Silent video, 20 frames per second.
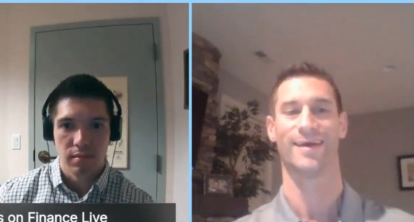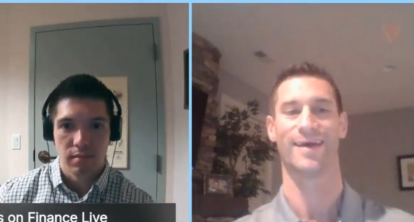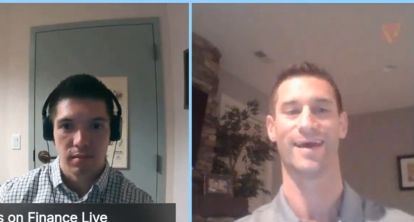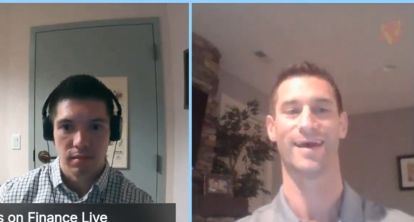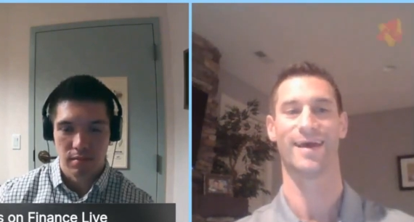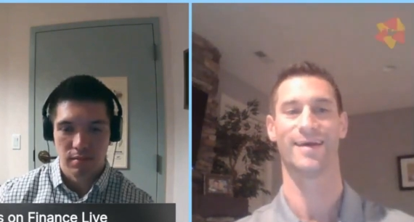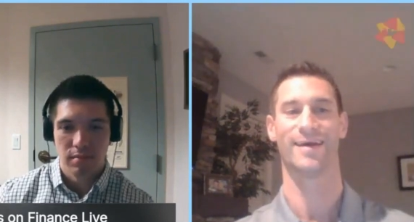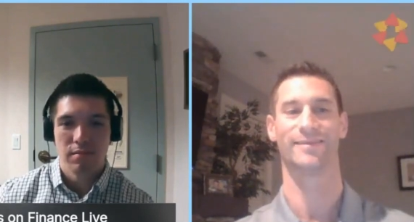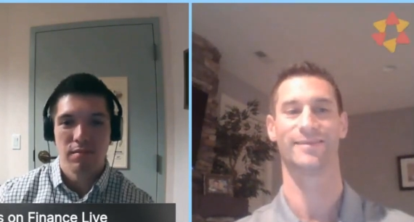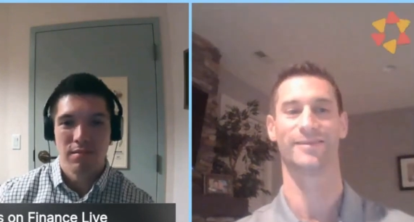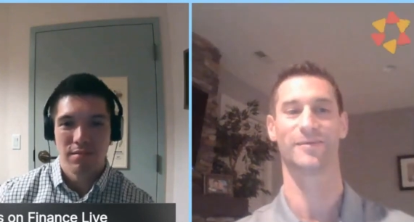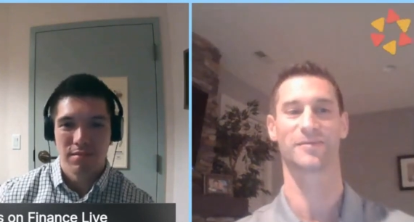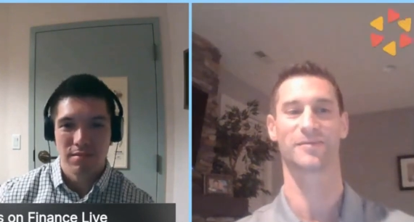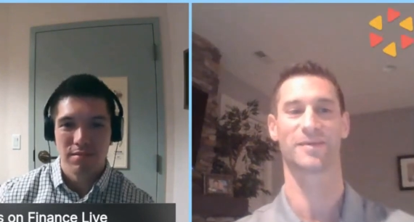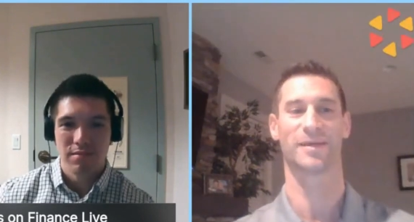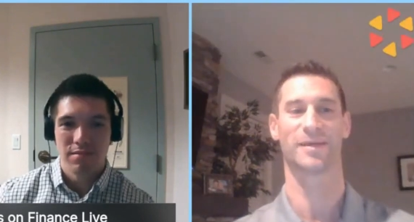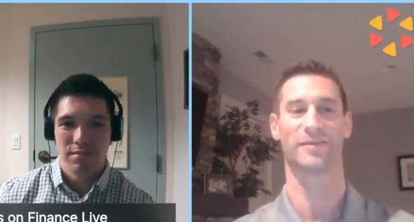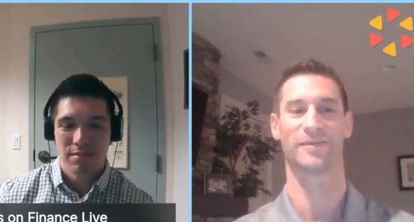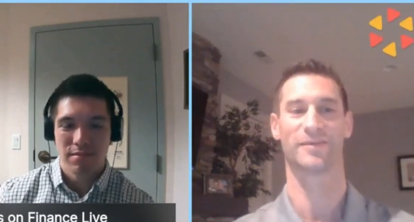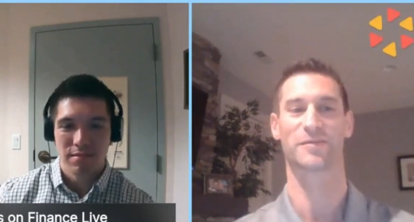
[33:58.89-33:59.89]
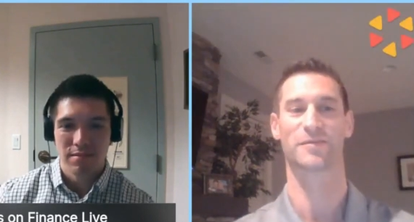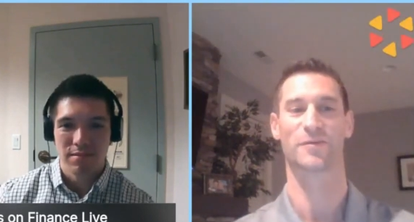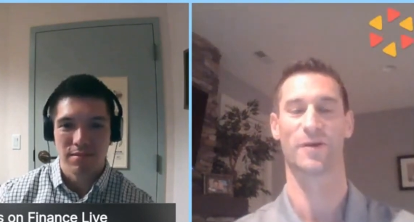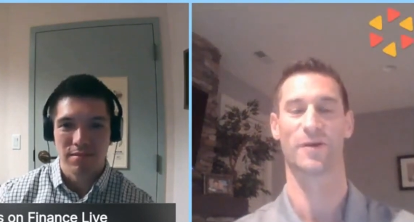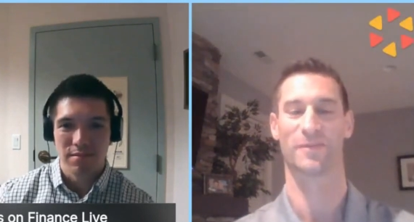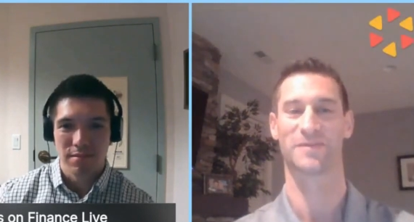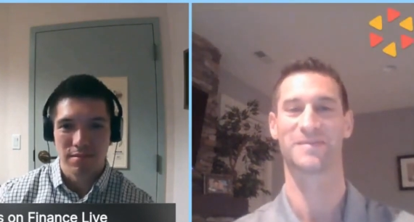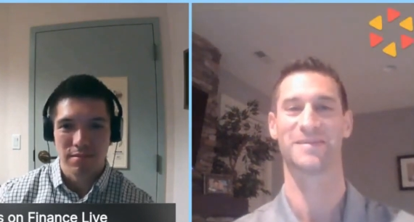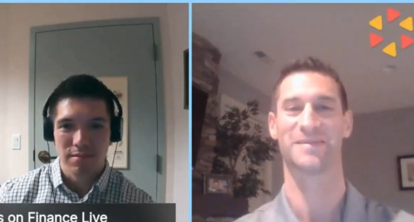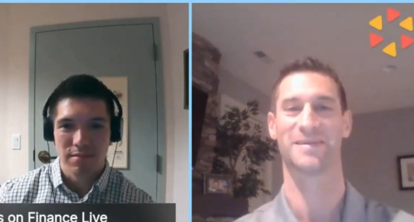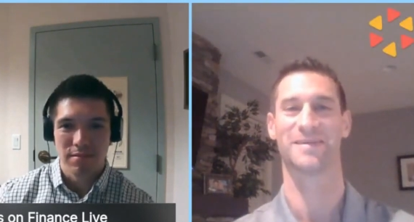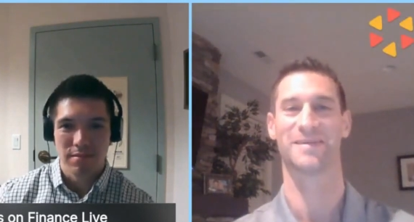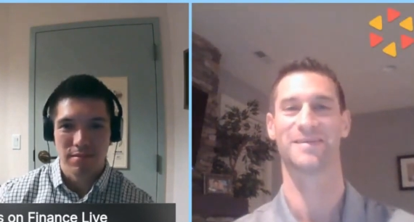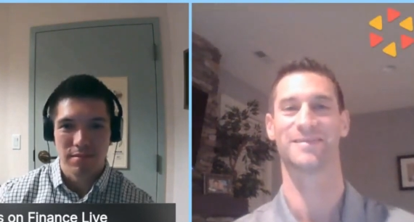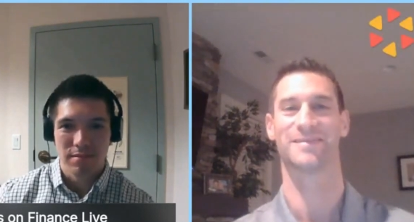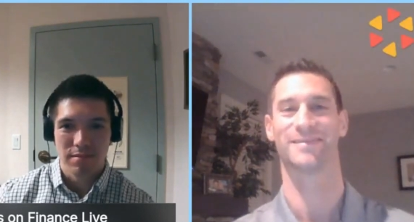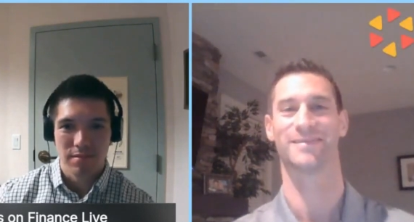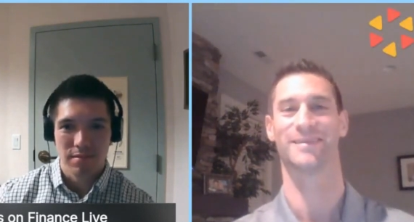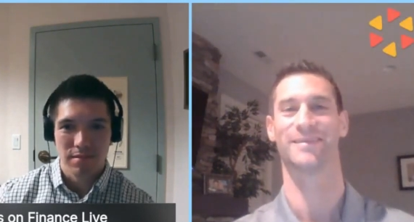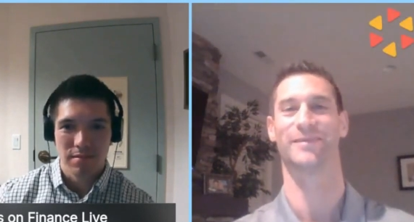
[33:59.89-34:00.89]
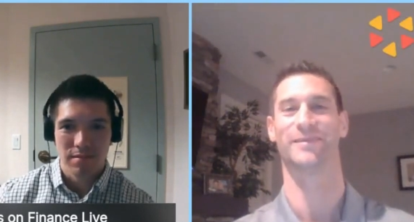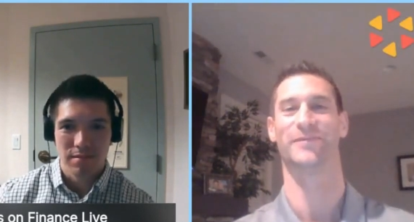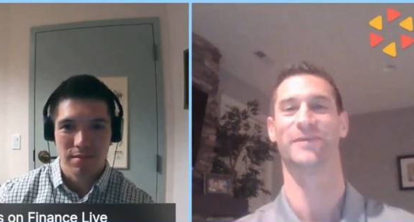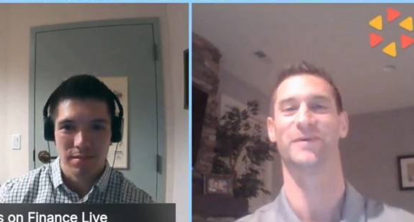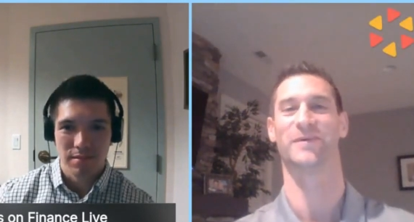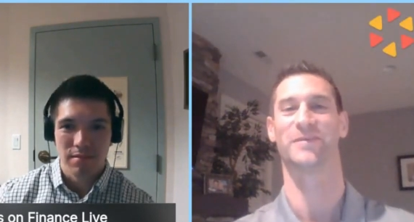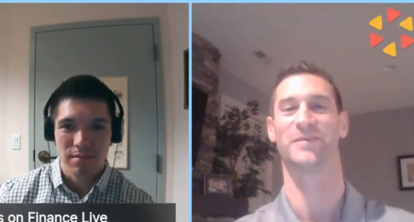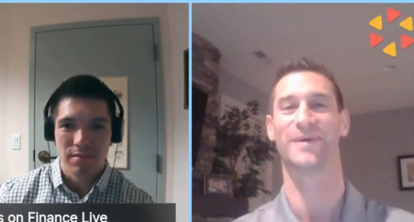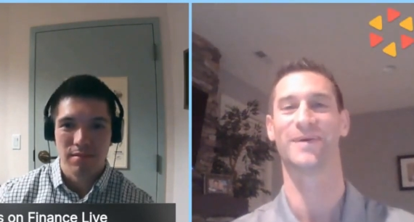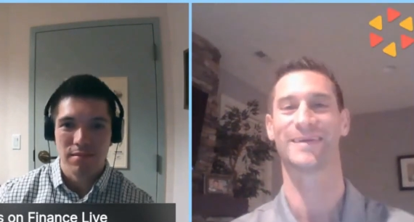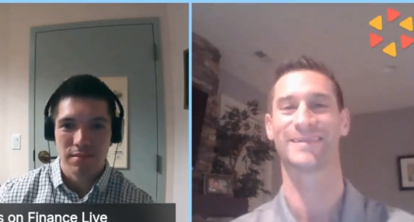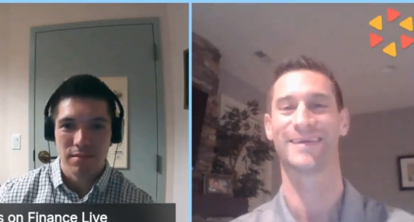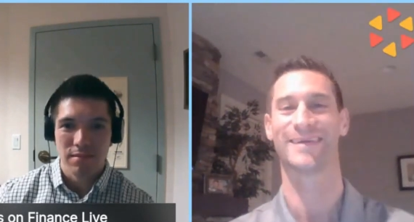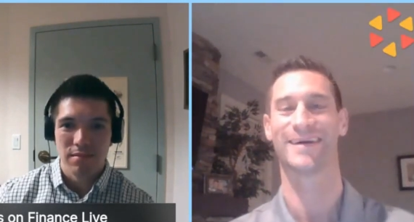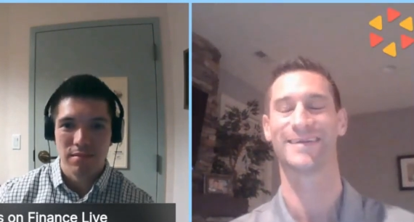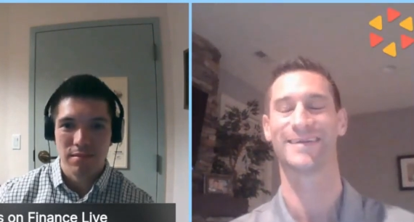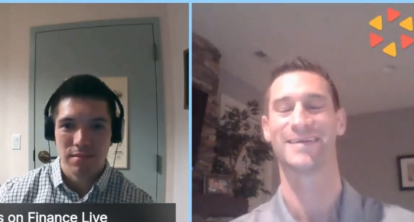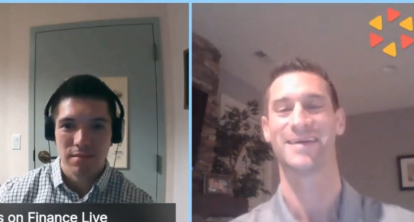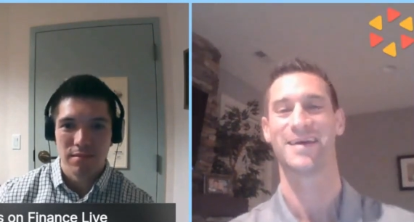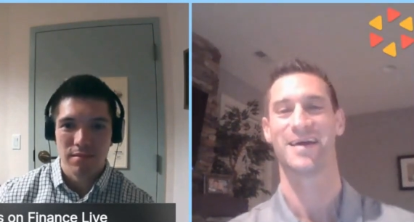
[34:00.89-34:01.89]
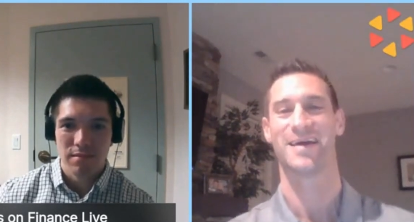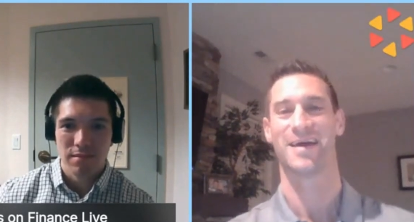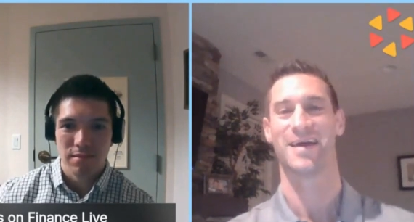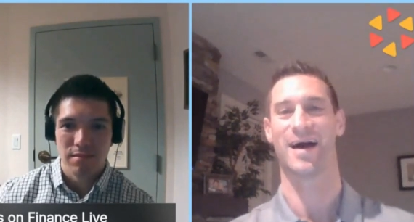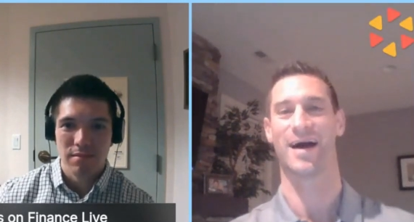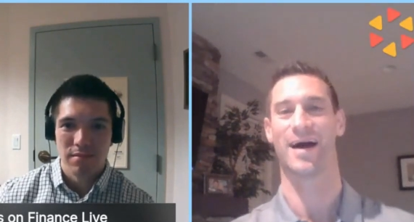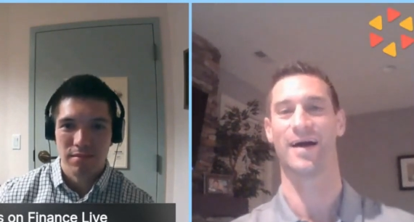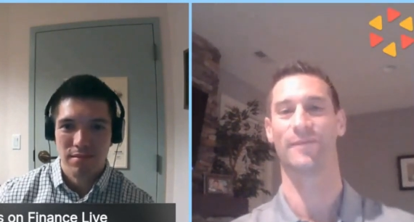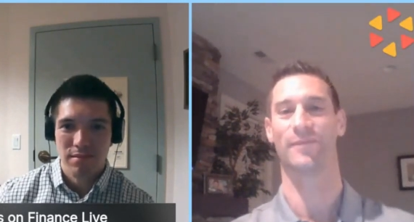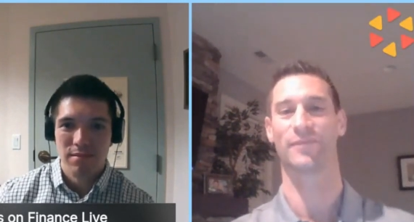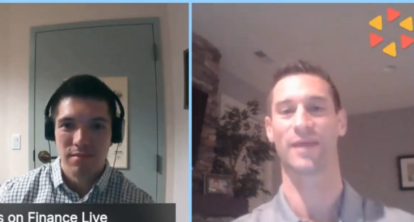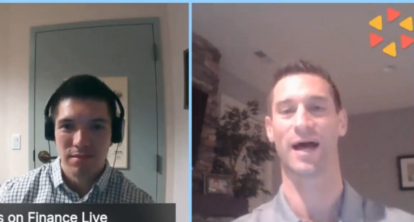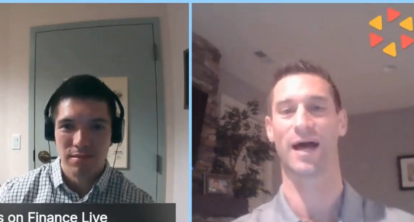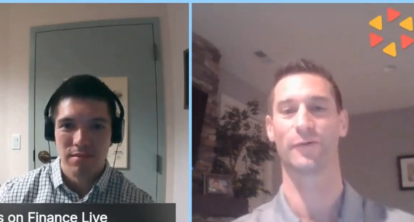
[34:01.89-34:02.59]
Speaker 1: And there's kind of a discrepancy in, in the field about that. Um, mm-hmm.